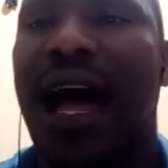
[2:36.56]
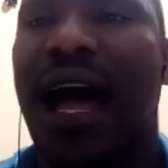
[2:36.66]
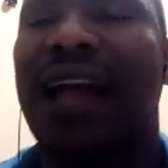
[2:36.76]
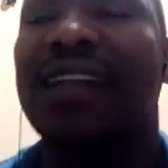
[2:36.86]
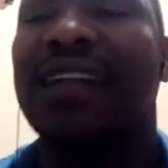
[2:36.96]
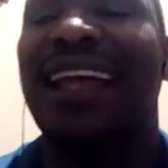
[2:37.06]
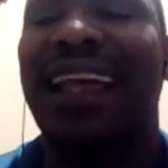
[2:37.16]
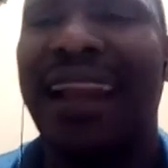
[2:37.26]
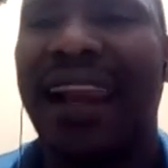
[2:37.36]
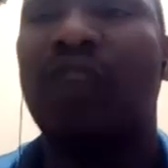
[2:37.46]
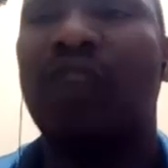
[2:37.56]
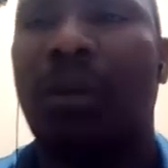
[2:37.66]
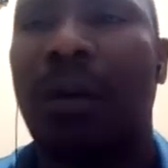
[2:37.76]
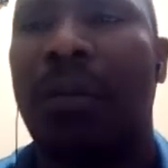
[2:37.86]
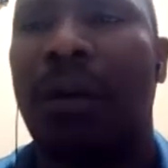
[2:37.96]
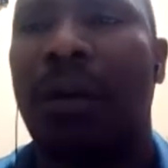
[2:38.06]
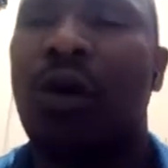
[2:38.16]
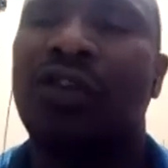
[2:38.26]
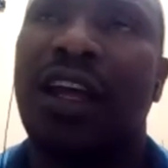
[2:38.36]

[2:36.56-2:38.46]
and drain some Bapa, because